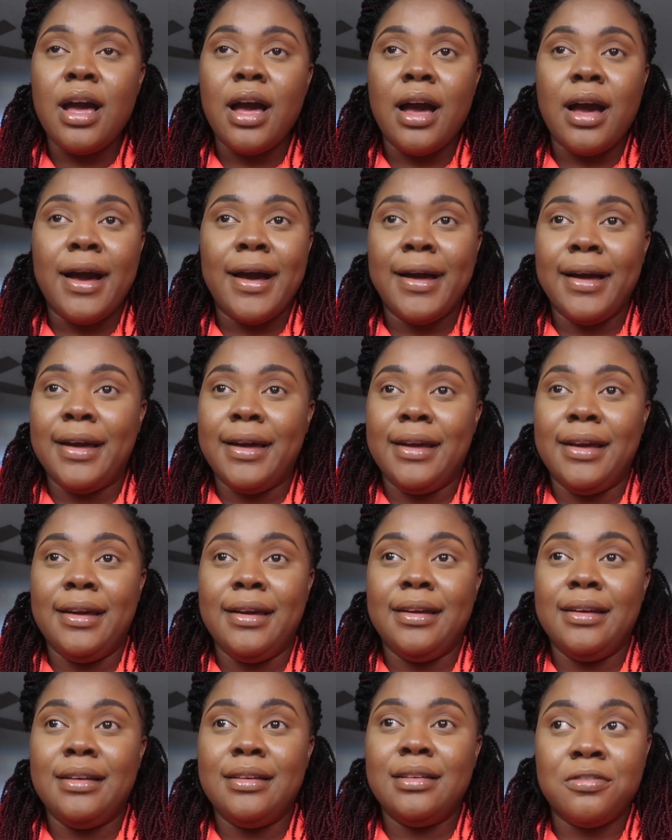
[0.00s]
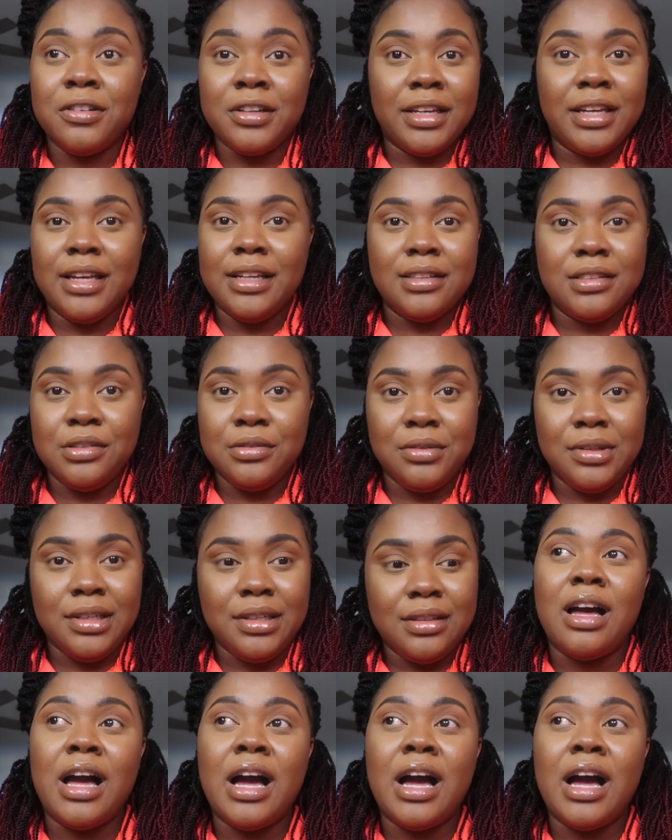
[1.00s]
I forget to eat.